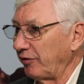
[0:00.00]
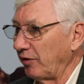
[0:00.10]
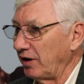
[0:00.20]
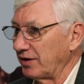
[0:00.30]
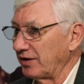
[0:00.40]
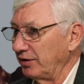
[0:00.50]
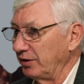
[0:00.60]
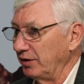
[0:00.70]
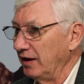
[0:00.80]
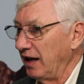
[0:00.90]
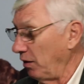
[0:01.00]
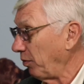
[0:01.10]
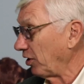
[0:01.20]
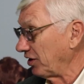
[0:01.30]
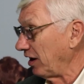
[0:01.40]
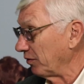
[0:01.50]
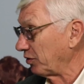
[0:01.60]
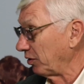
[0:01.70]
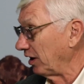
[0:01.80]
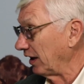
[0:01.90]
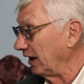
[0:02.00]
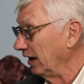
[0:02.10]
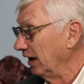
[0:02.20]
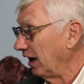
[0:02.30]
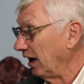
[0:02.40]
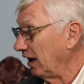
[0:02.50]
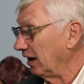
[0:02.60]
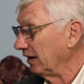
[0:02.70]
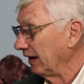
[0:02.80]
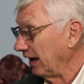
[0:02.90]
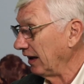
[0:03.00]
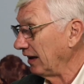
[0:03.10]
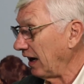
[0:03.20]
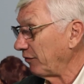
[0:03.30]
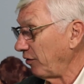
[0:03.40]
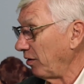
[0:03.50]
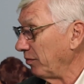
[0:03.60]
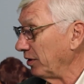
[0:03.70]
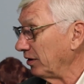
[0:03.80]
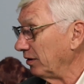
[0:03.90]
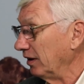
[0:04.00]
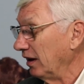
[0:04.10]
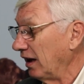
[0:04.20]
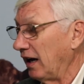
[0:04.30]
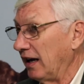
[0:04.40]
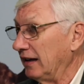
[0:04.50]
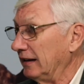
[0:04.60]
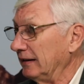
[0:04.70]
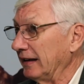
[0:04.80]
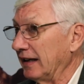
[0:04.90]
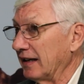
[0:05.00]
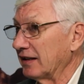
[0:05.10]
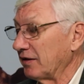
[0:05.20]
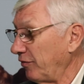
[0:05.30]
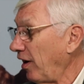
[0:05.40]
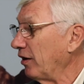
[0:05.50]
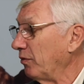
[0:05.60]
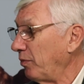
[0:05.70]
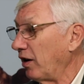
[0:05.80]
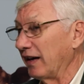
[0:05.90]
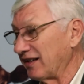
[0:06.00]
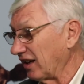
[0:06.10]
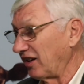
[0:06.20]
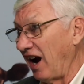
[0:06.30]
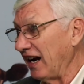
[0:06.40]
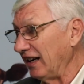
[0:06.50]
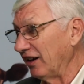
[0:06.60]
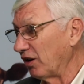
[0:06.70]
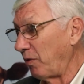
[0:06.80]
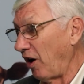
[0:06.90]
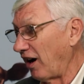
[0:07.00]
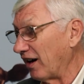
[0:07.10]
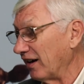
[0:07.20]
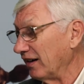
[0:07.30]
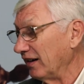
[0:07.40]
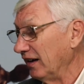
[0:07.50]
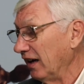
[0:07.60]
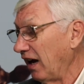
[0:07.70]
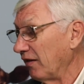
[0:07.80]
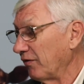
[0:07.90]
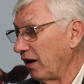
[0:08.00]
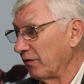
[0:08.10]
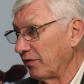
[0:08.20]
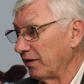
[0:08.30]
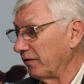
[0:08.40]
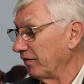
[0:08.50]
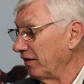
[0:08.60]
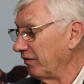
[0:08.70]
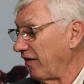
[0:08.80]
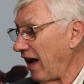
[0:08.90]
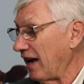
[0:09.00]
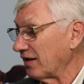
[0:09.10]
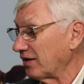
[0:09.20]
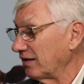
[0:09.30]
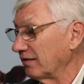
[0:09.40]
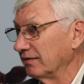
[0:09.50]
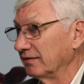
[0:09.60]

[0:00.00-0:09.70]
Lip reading: for us to help ourselves really in that farm bill. It's a vital part. It's a tiny little part of the vast